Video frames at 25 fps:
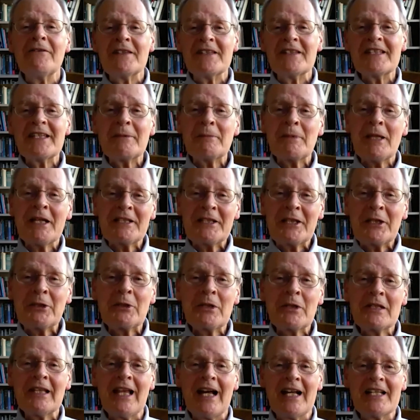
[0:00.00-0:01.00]
It seemed like there
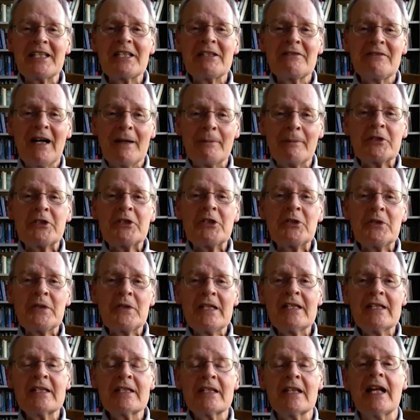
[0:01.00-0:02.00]
were lots of
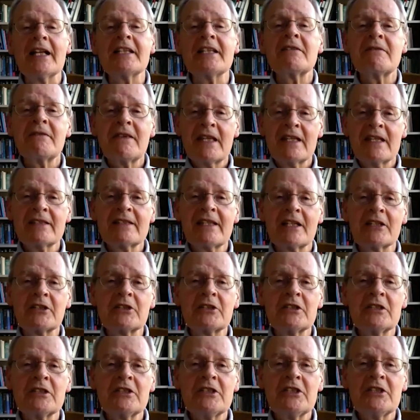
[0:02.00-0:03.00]
opportunities, lots of things I
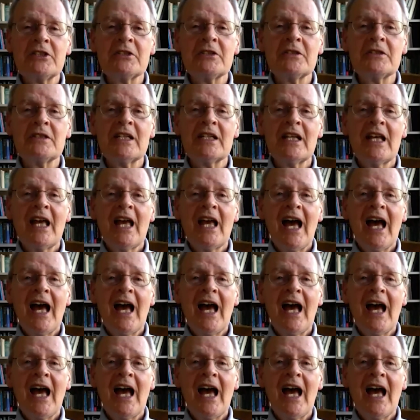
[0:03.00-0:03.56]
could do,